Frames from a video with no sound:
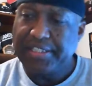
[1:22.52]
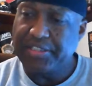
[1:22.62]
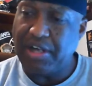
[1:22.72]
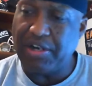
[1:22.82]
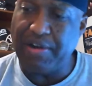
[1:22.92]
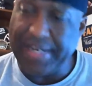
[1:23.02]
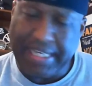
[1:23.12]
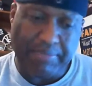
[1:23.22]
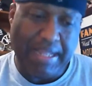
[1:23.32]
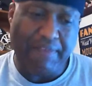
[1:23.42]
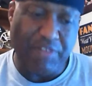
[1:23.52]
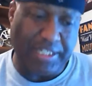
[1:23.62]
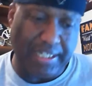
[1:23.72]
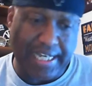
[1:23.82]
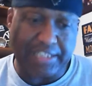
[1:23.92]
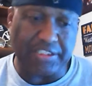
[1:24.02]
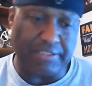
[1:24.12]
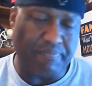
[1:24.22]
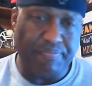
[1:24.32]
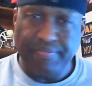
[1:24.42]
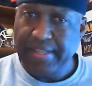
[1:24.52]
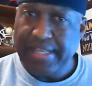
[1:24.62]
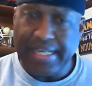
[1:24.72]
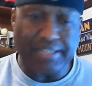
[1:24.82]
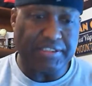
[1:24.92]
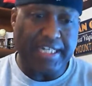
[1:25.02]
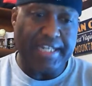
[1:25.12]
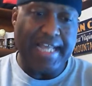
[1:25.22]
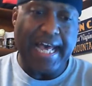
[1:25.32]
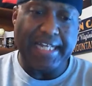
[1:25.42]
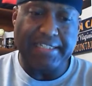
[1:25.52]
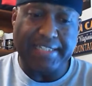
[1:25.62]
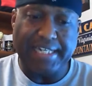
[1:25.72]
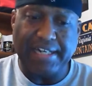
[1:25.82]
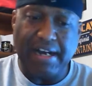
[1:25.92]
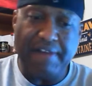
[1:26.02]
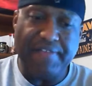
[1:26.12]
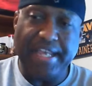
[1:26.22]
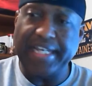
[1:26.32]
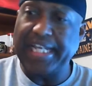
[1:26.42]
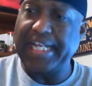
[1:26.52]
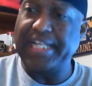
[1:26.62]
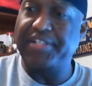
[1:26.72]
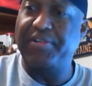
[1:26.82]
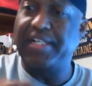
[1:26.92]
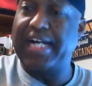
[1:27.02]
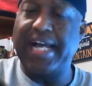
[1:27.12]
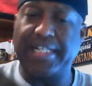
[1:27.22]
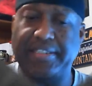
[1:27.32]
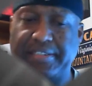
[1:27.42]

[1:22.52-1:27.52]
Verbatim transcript: I'll go ahead and keep that for the collection. Outside of that, let's get it off and get it into a glass.